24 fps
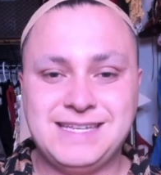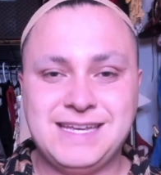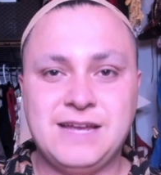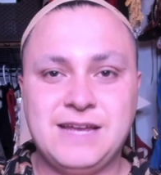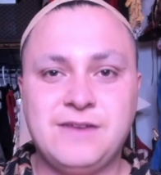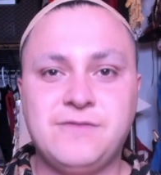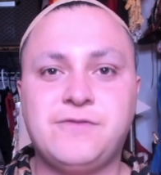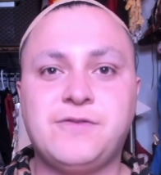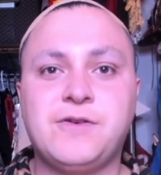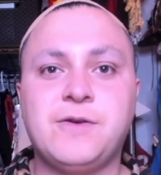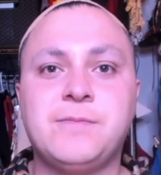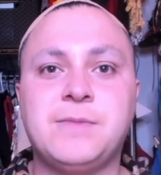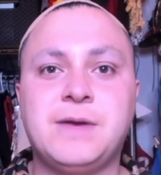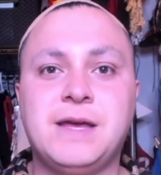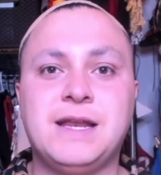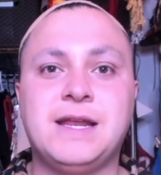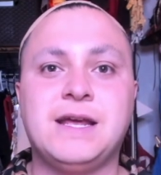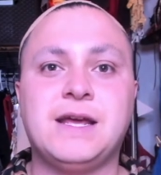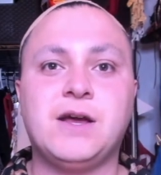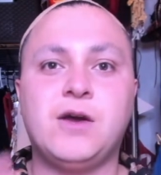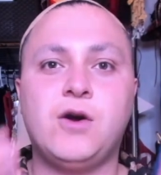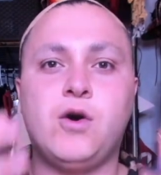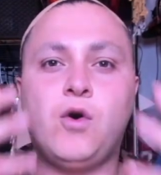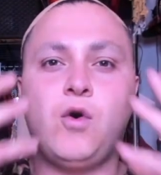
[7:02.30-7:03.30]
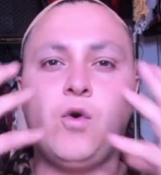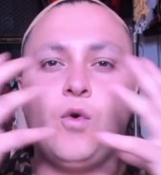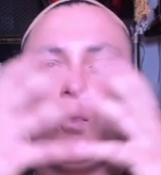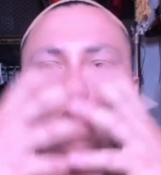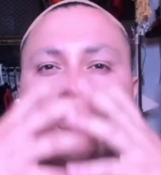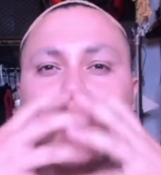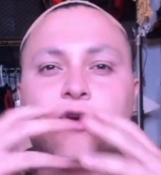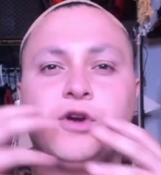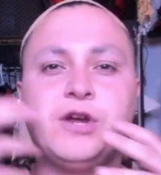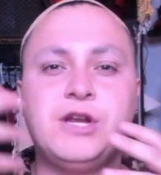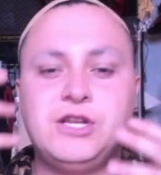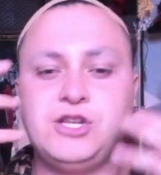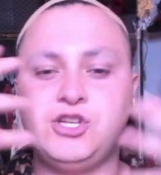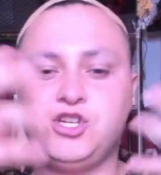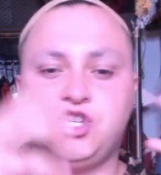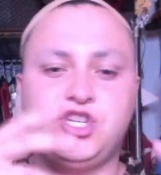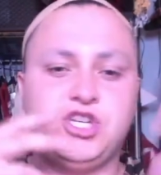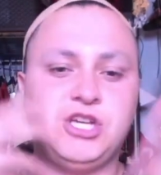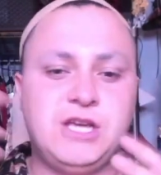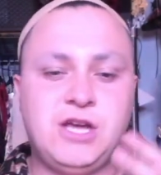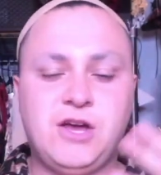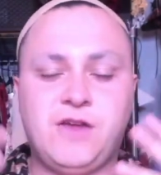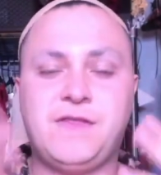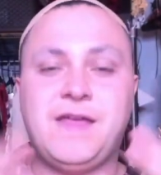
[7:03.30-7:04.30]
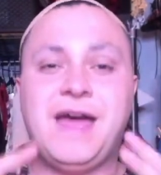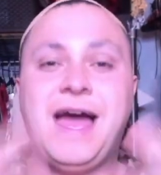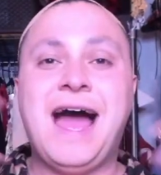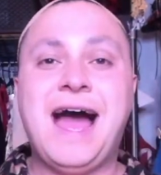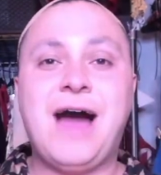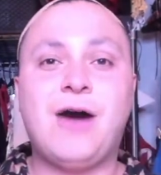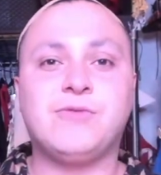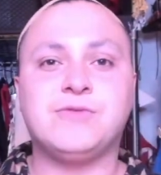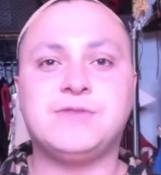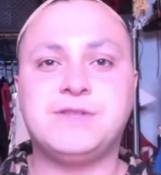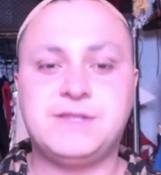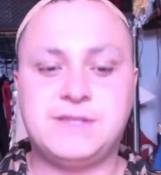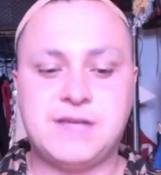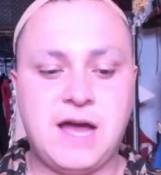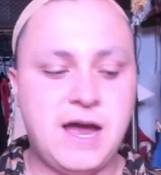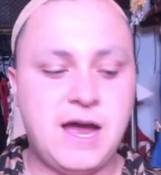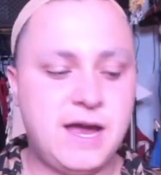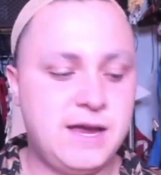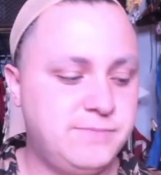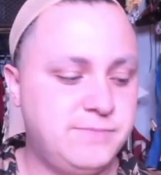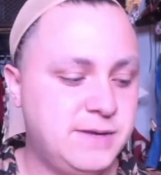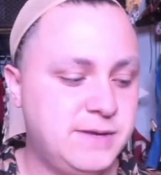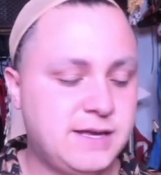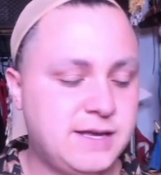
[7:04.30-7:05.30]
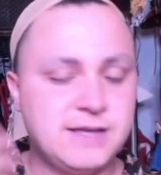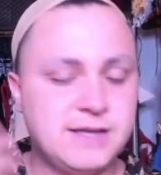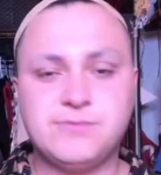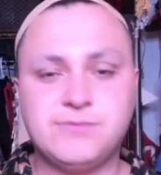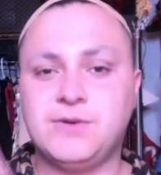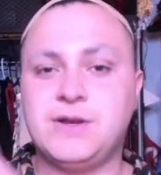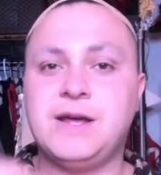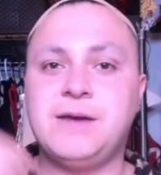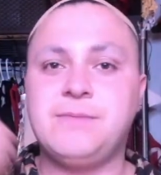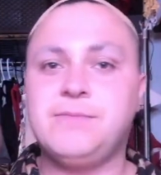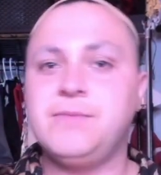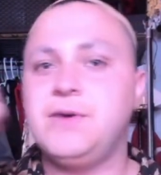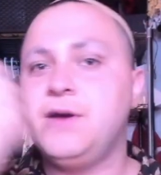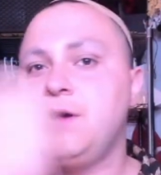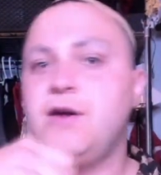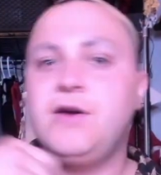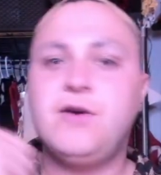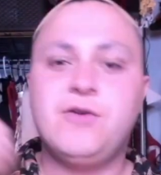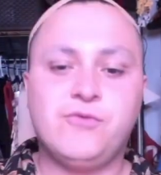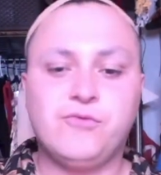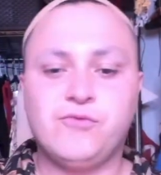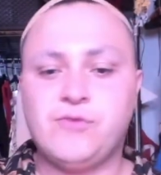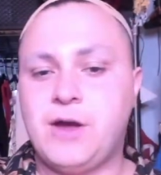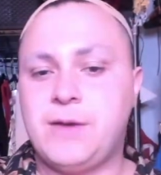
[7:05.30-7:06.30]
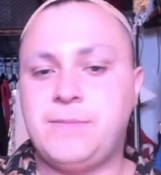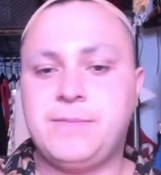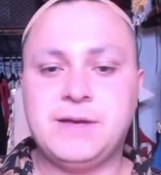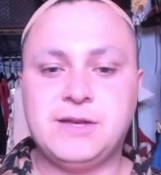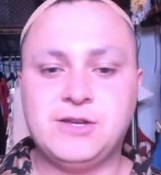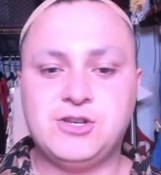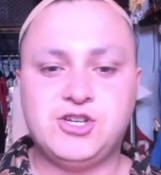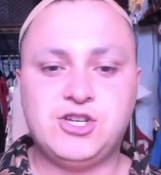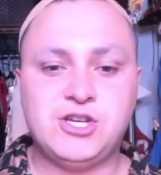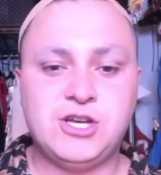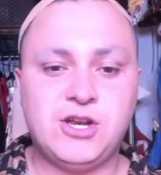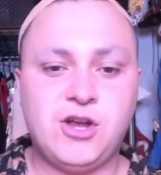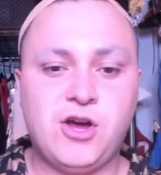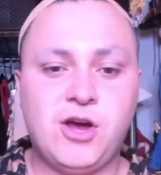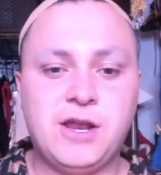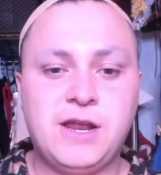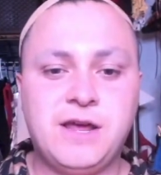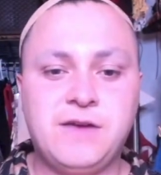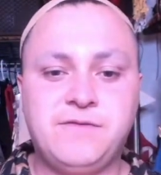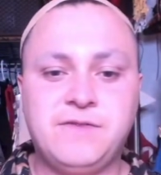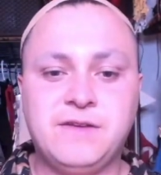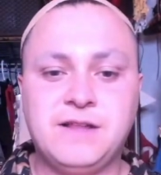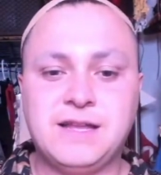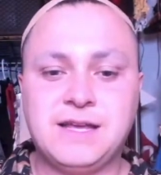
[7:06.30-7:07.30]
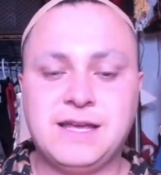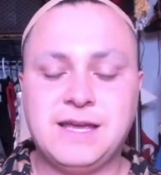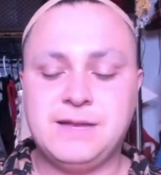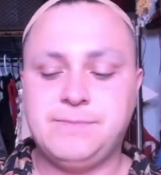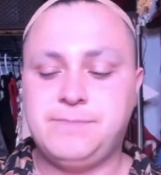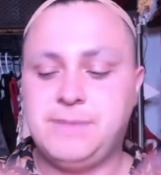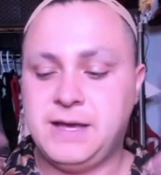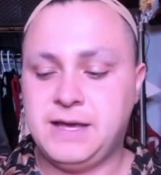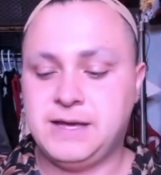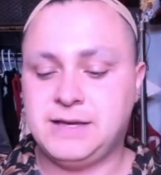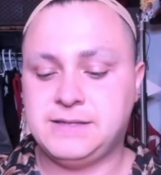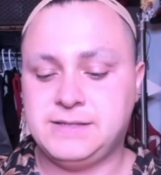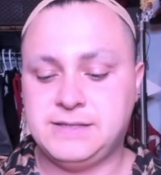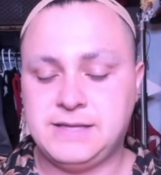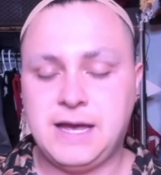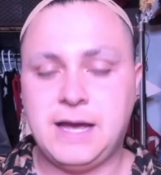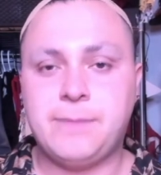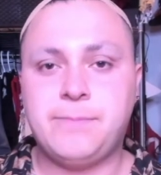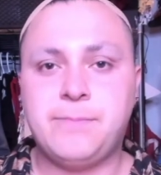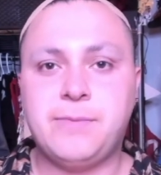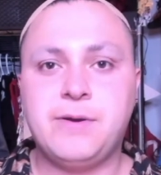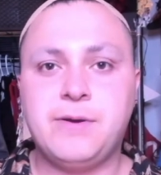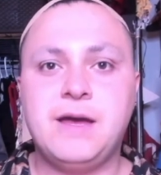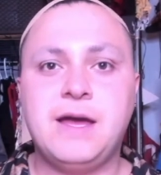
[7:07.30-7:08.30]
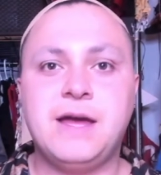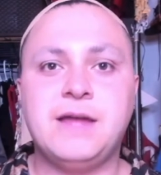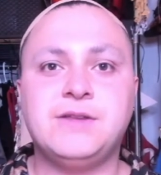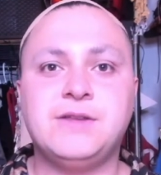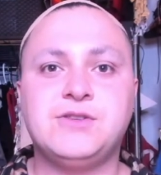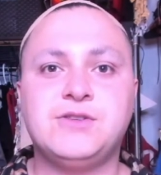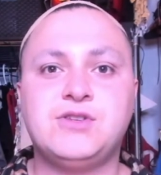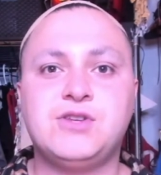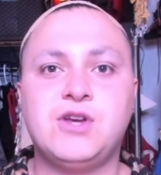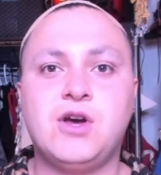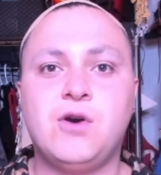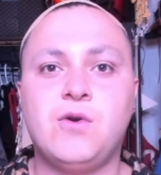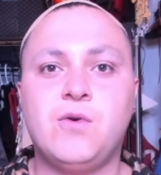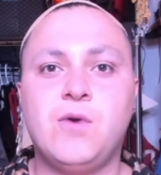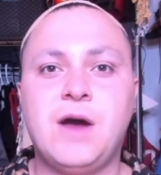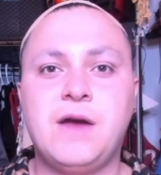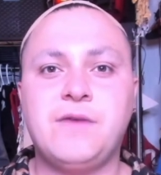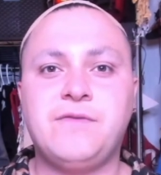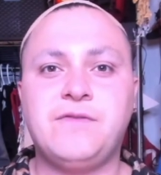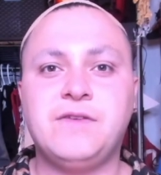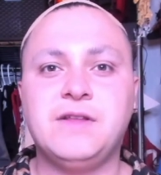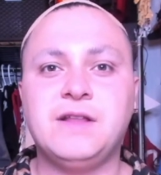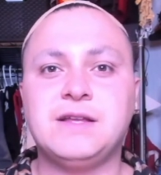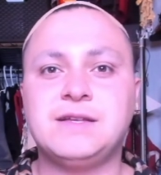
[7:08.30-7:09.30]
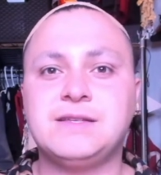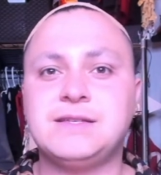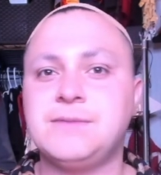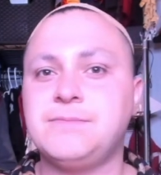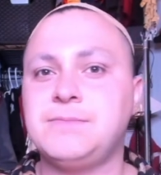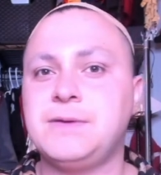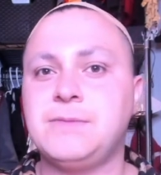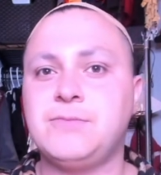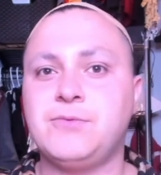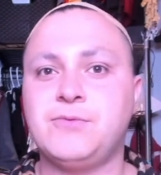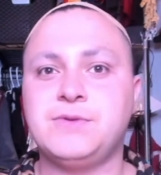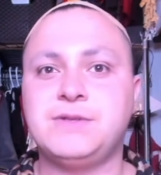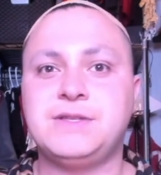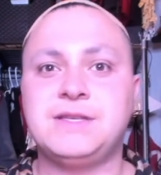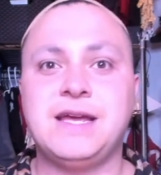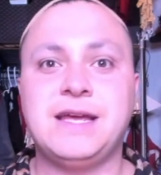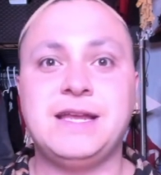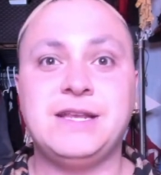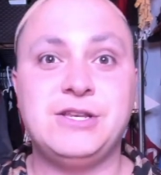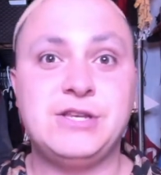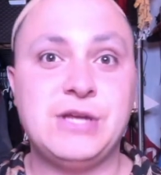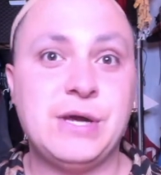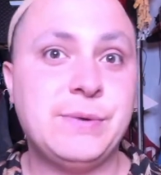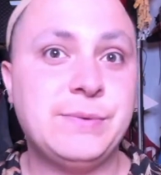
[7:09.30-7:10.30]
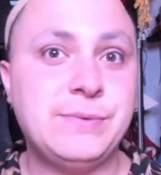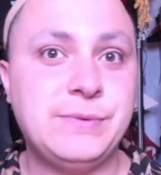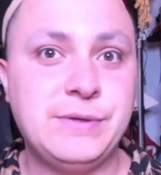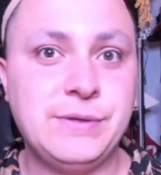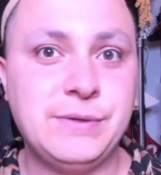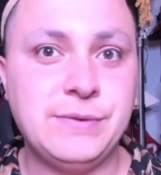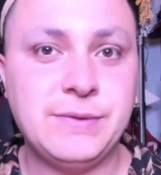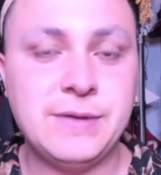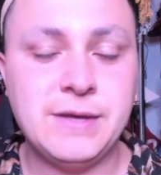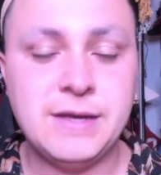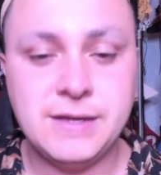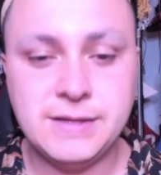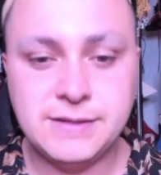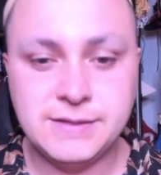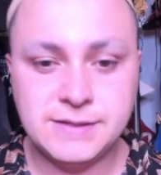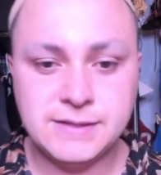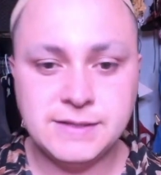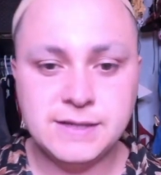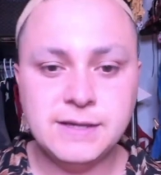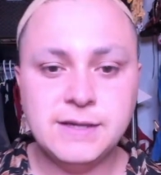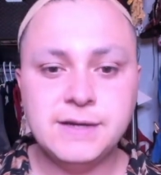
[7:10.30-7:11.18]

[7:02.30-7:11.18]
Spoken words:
it from getting orangey on the outside, because when I'm rubbing shit on, I feel like it picks up. And so I feel like some people would say, don't do this.